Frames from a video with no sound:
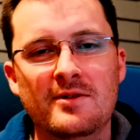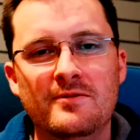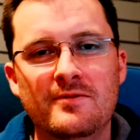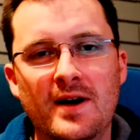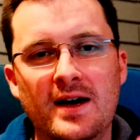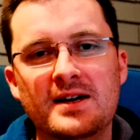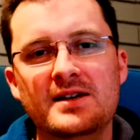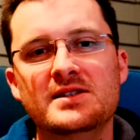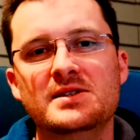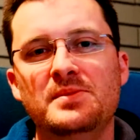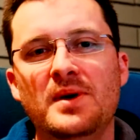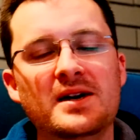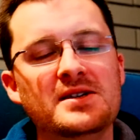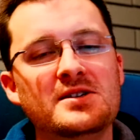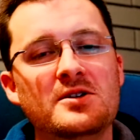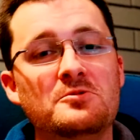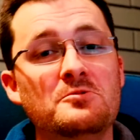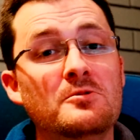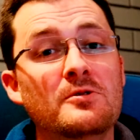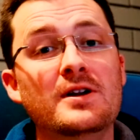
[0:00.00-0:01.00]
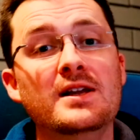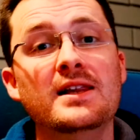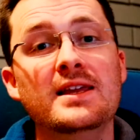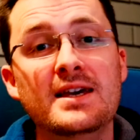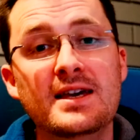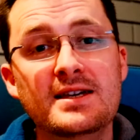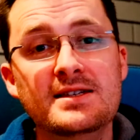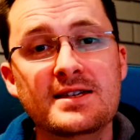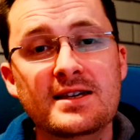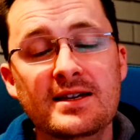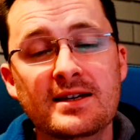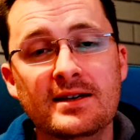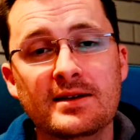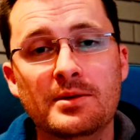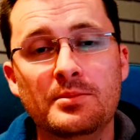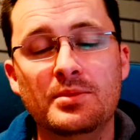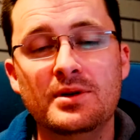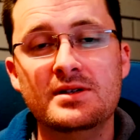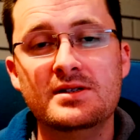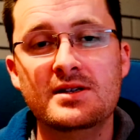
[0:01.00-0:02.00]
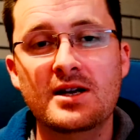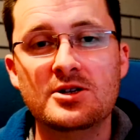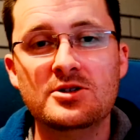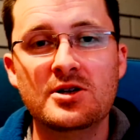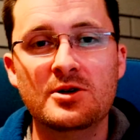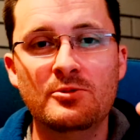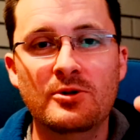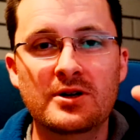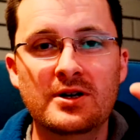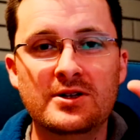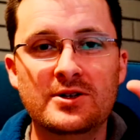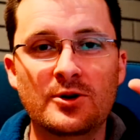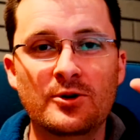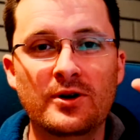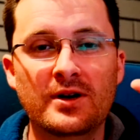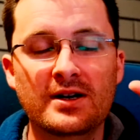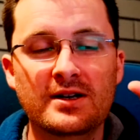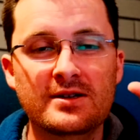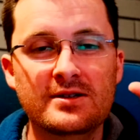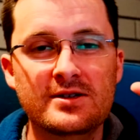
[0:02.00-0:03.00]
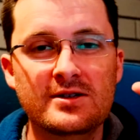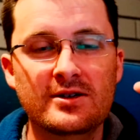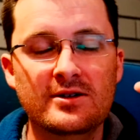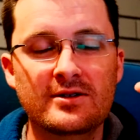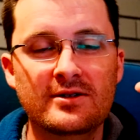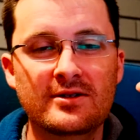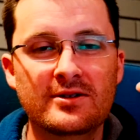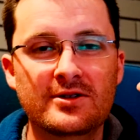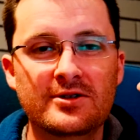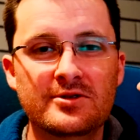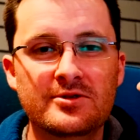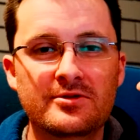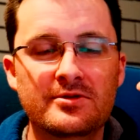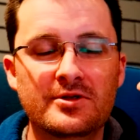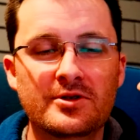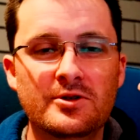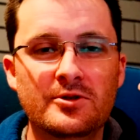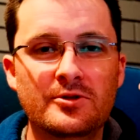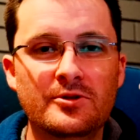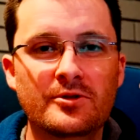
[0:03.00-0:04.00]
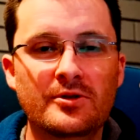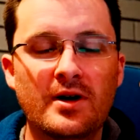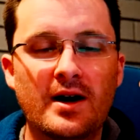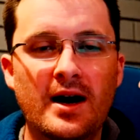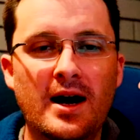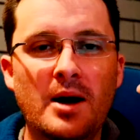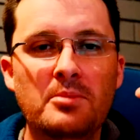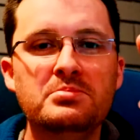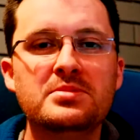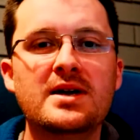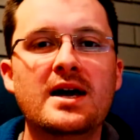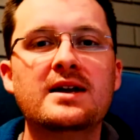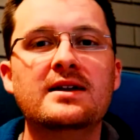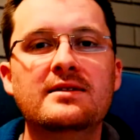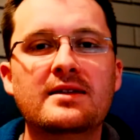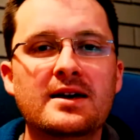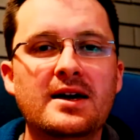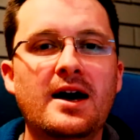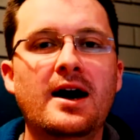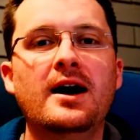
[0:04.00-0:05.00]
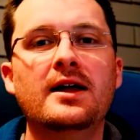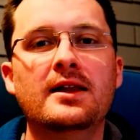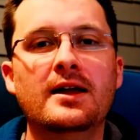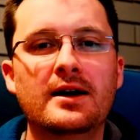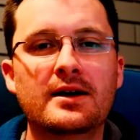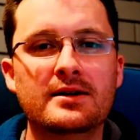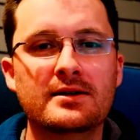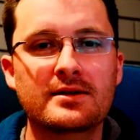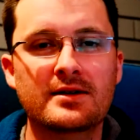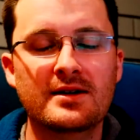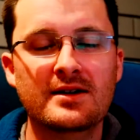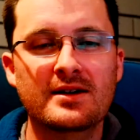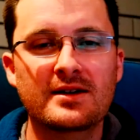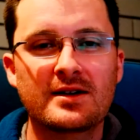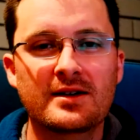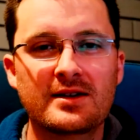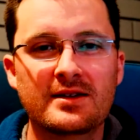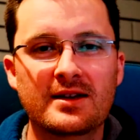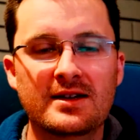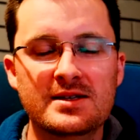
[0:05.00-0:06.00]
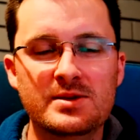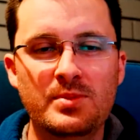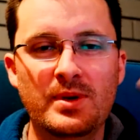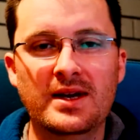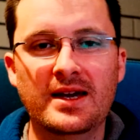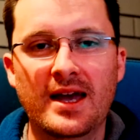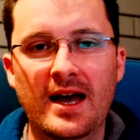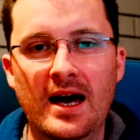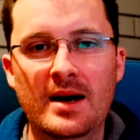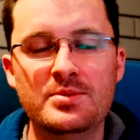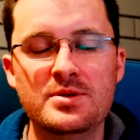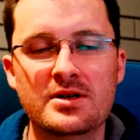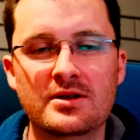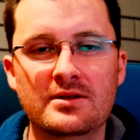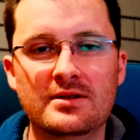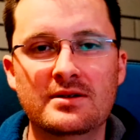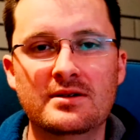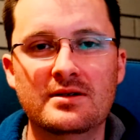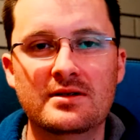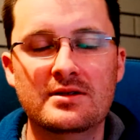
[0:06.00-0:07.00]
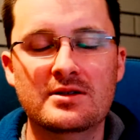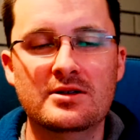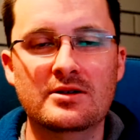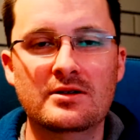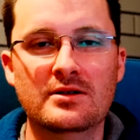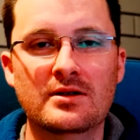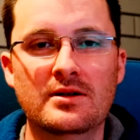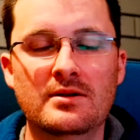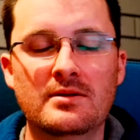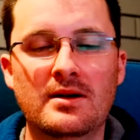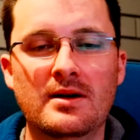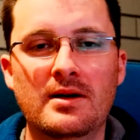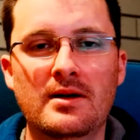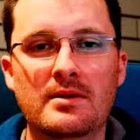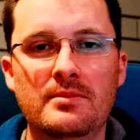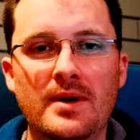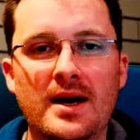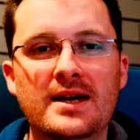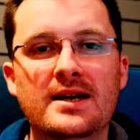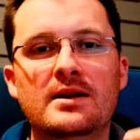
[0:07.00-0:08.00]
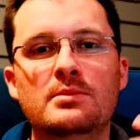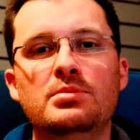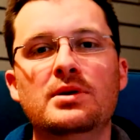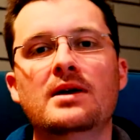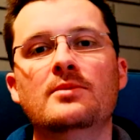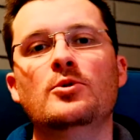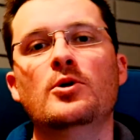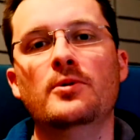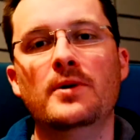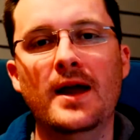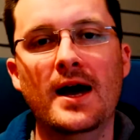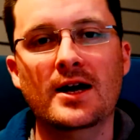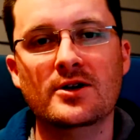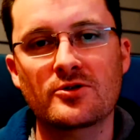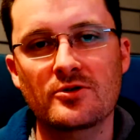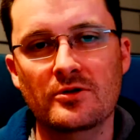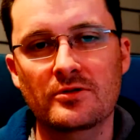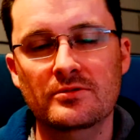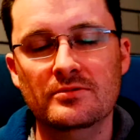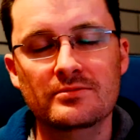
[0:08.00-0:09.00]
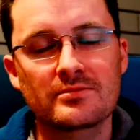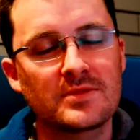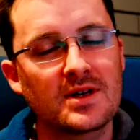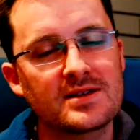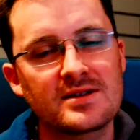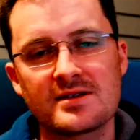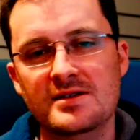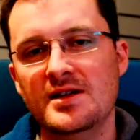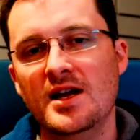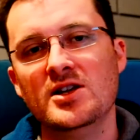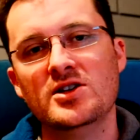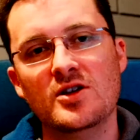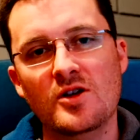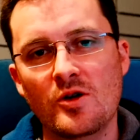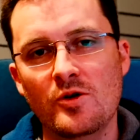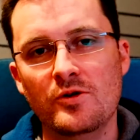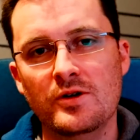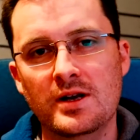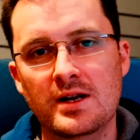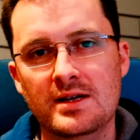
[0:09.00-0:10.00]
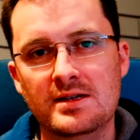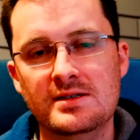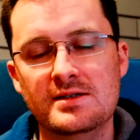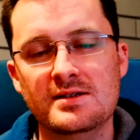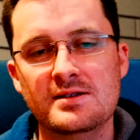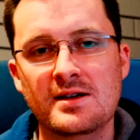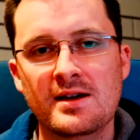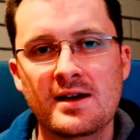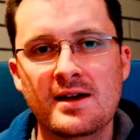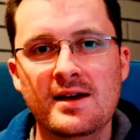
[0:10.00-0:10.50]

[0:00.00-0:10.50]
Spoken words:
Vegas makes it really easy. But essentially, what you're doing is you're updating the color that's been captured to make it appear more natural. That's essentially all it is.